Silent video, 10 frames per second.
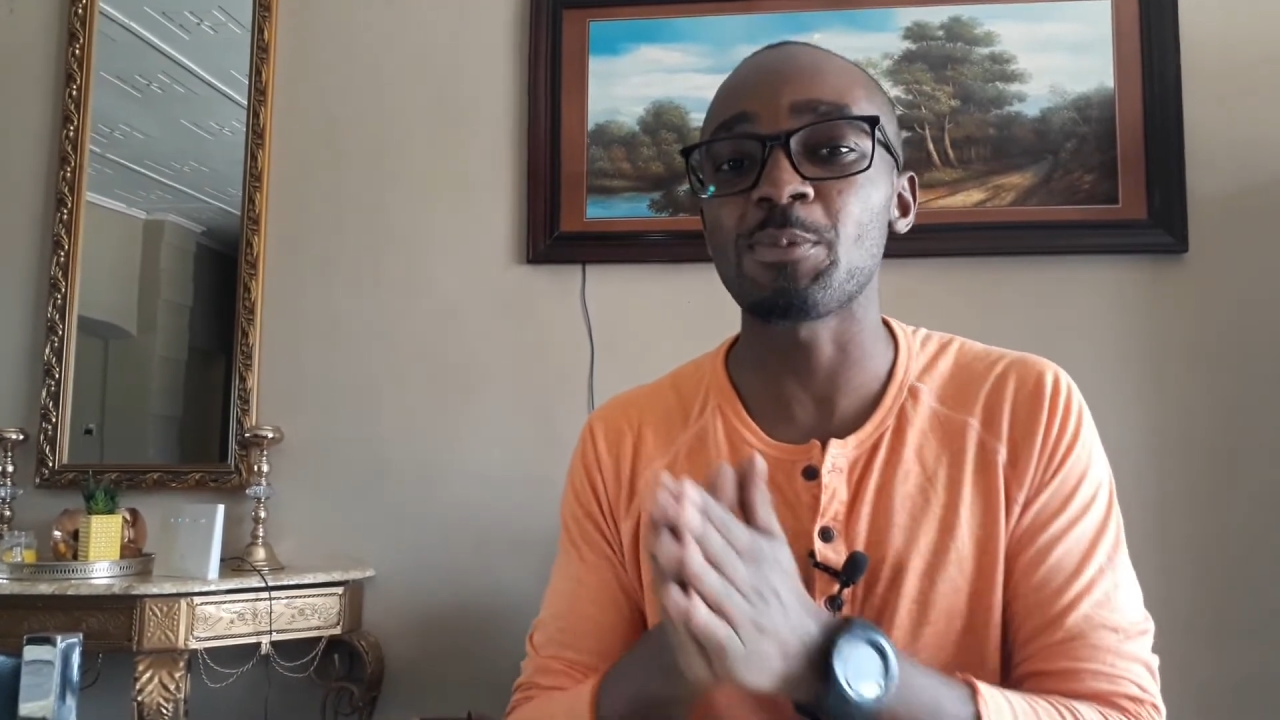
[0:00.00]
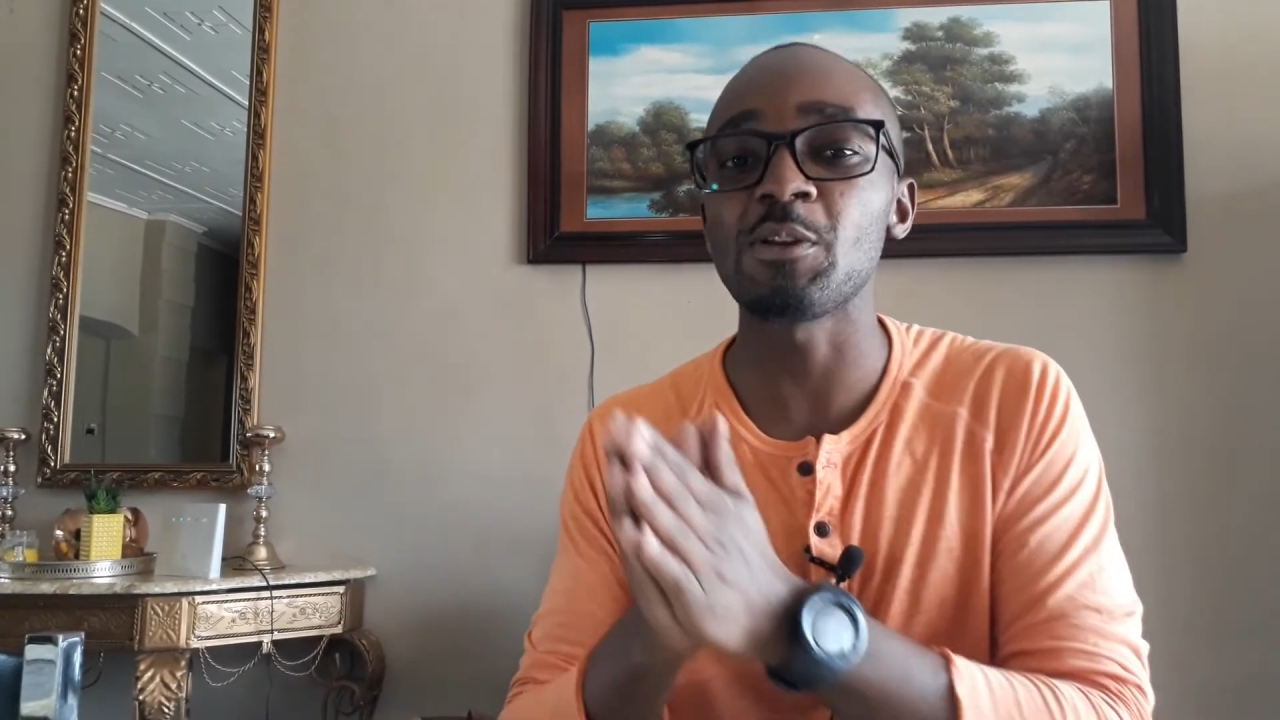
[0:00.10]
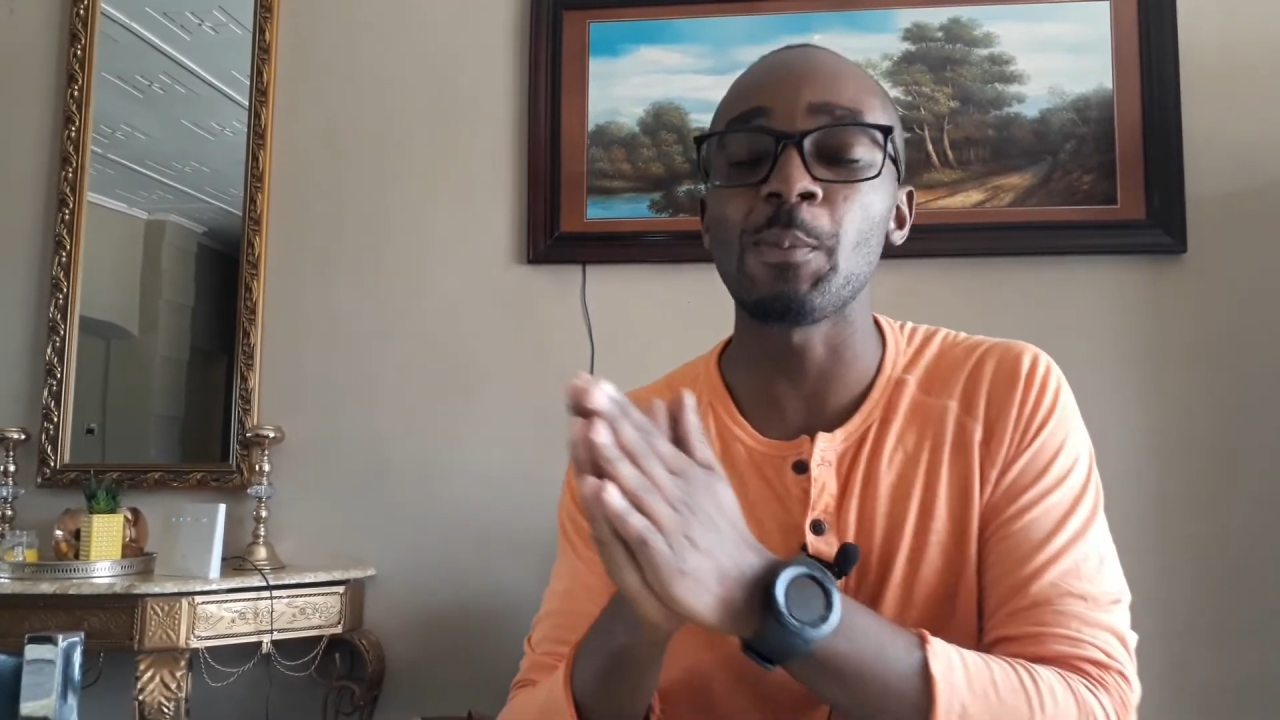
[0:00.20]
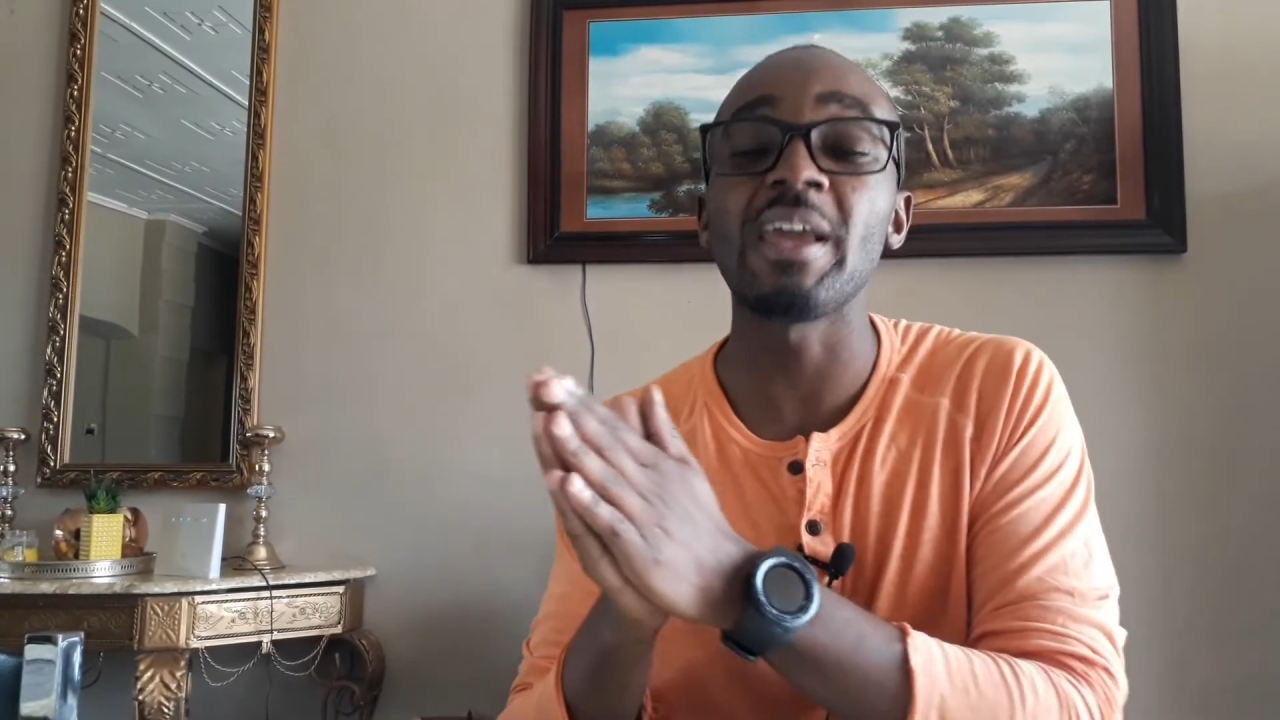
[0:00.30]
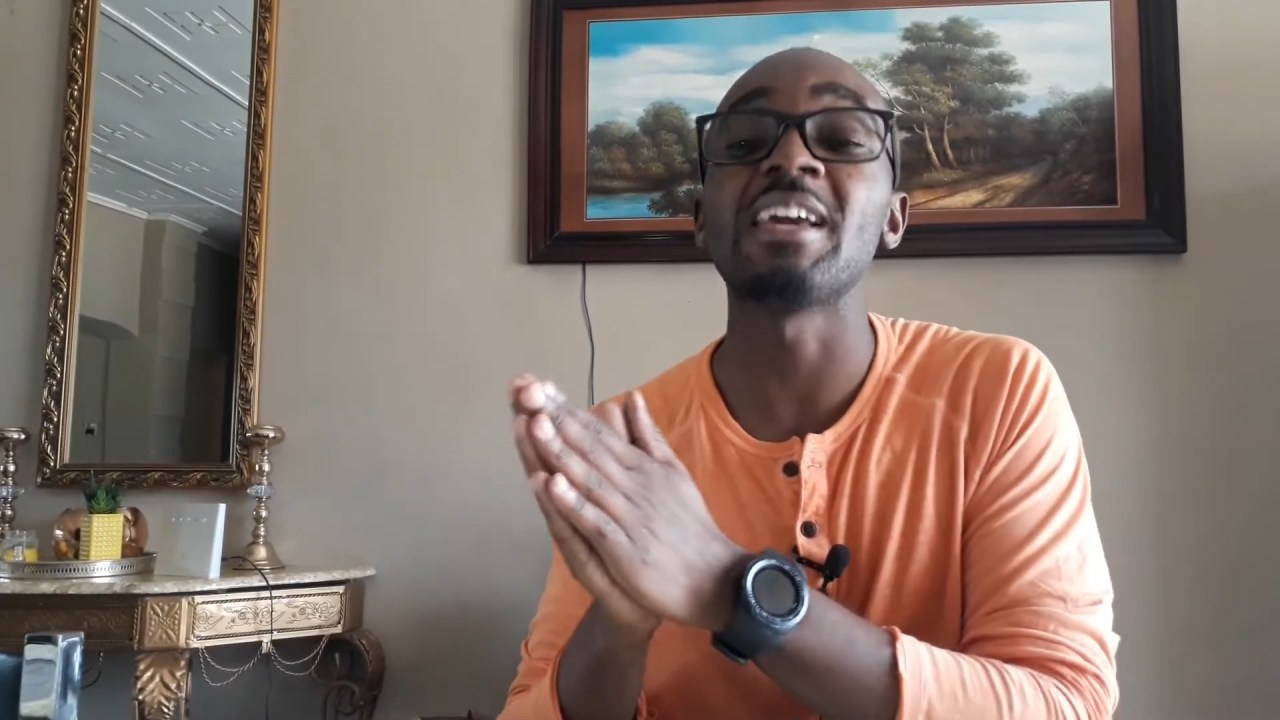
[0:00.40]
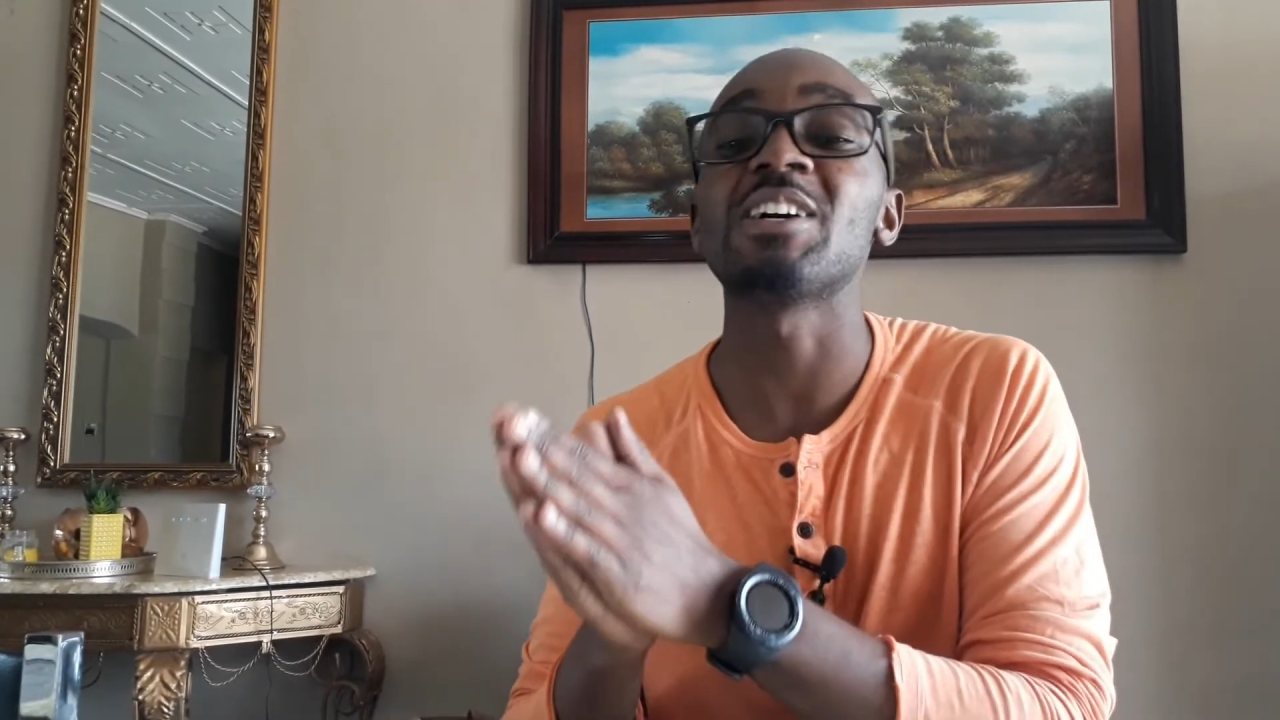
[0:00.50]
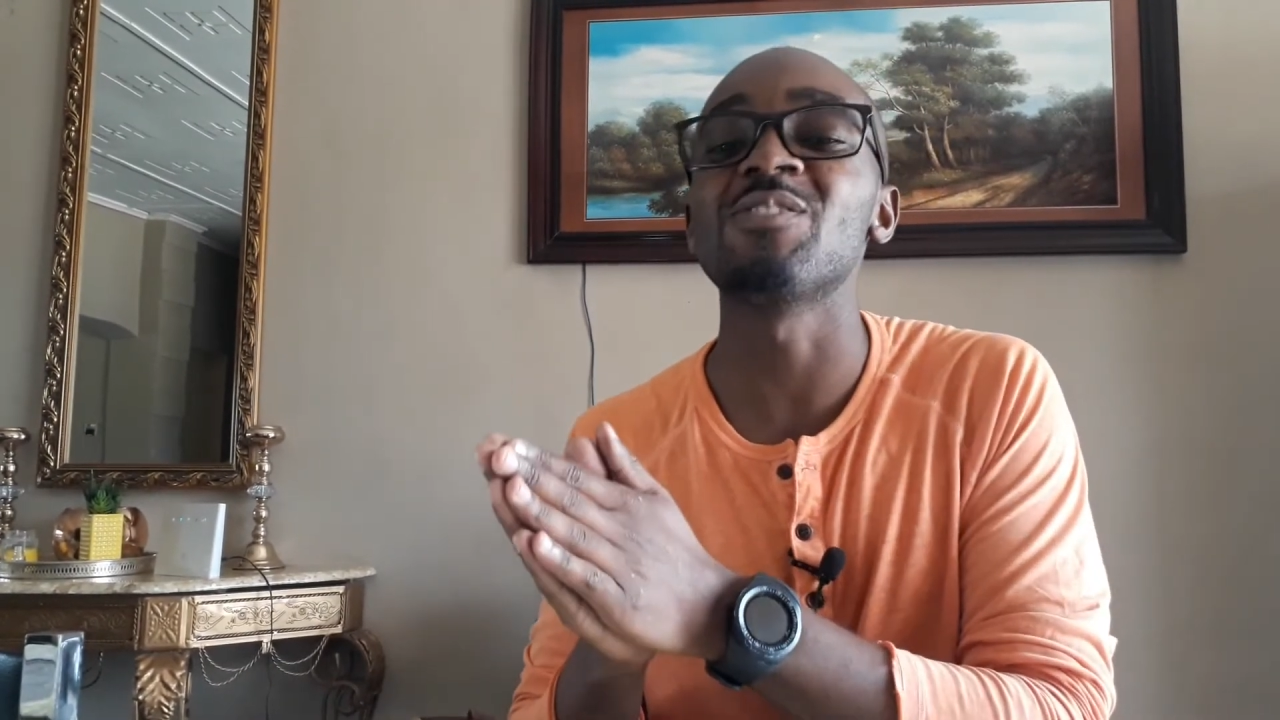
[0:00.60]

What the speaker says: actually making